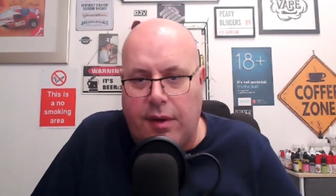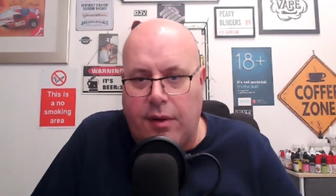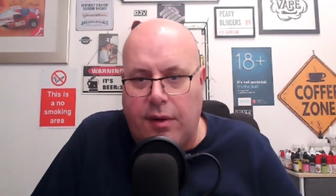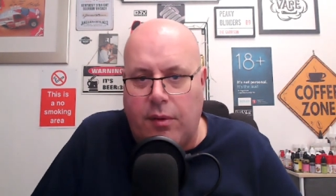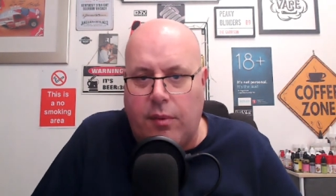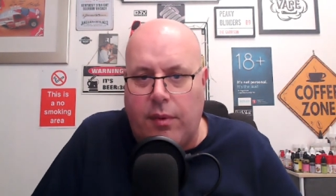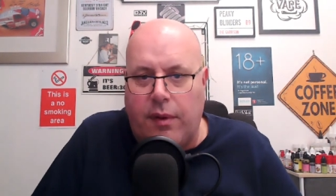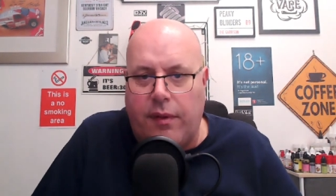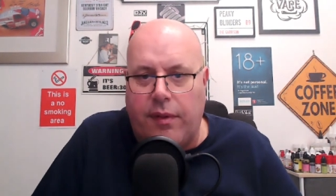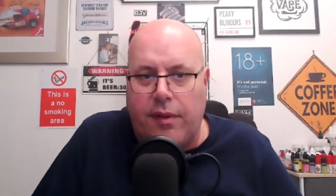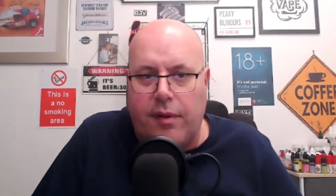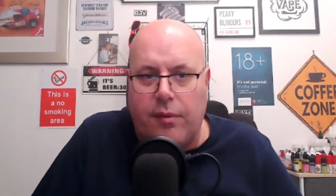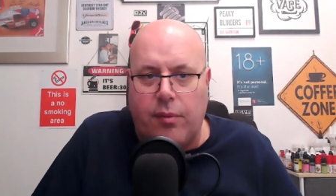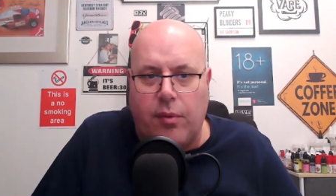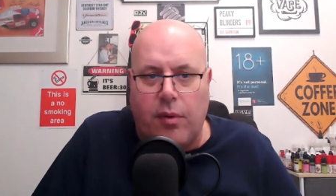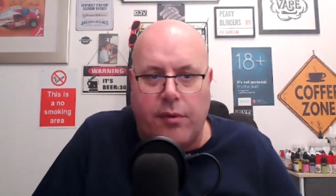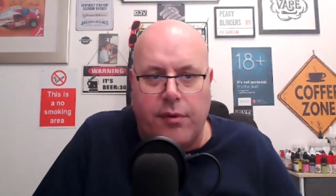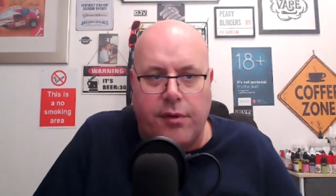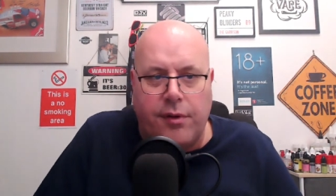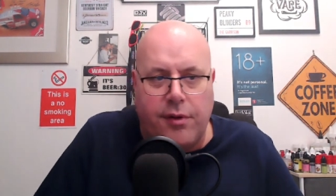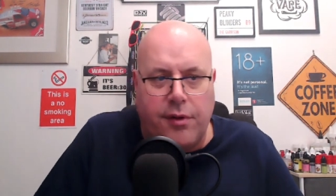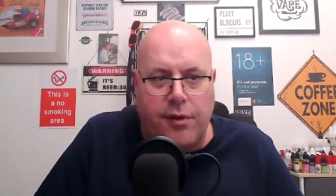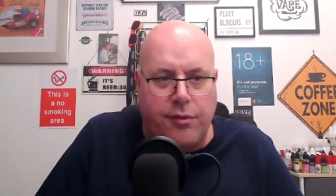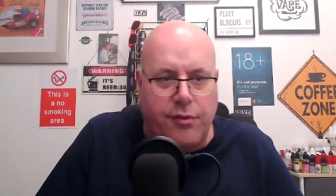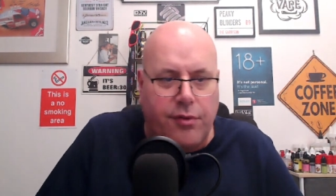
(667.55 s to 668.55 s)
when the
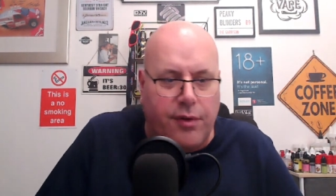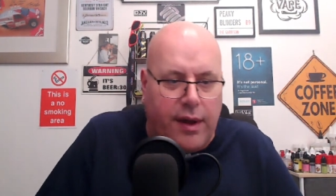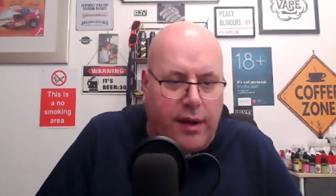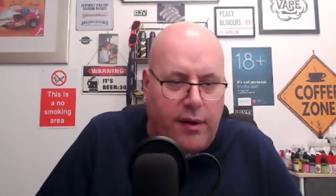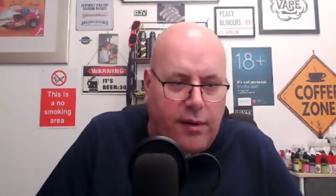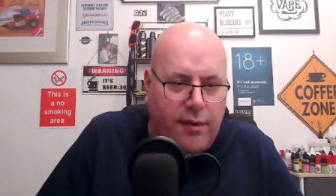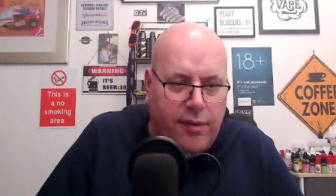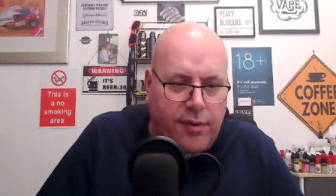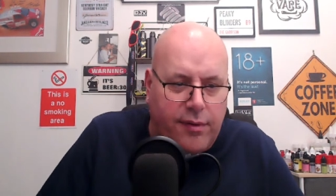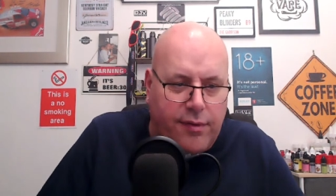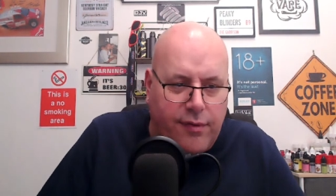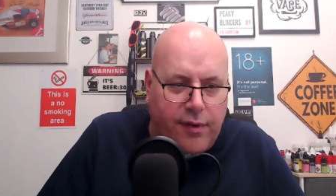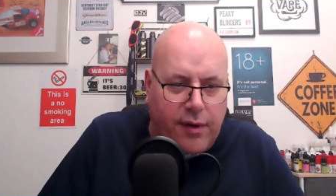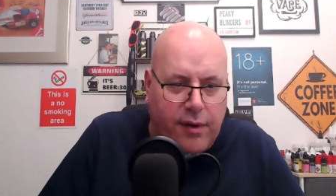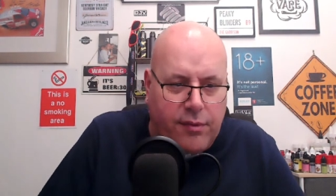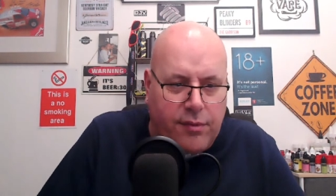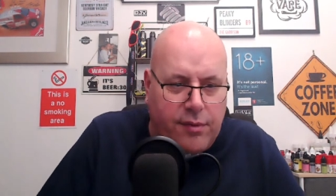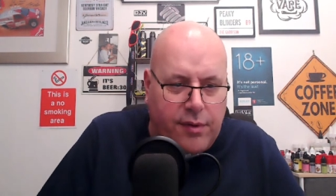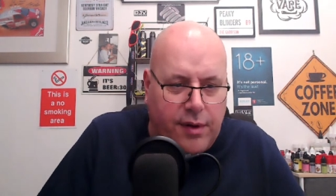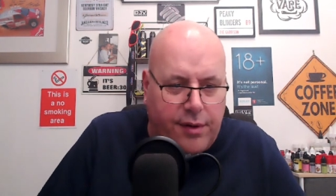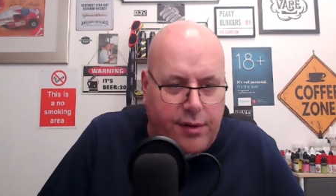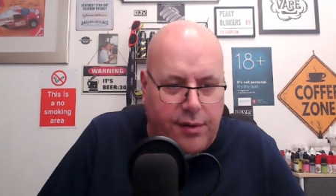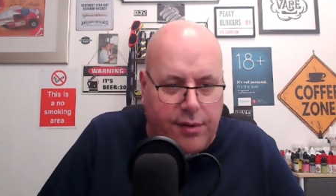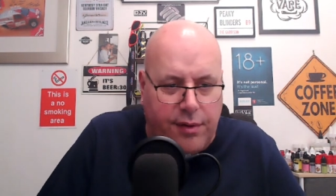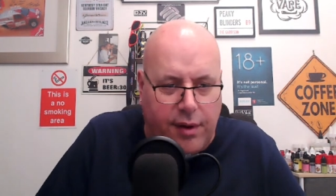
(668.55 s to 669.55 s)
warranties run out on the phone,
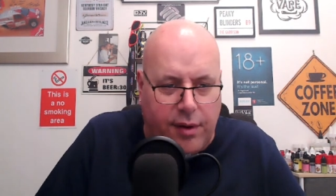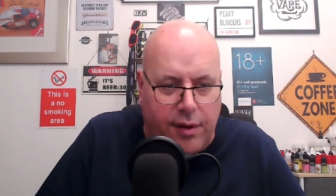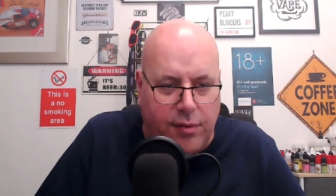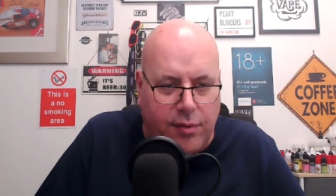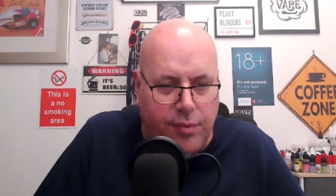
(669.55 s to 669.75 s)
I don't know,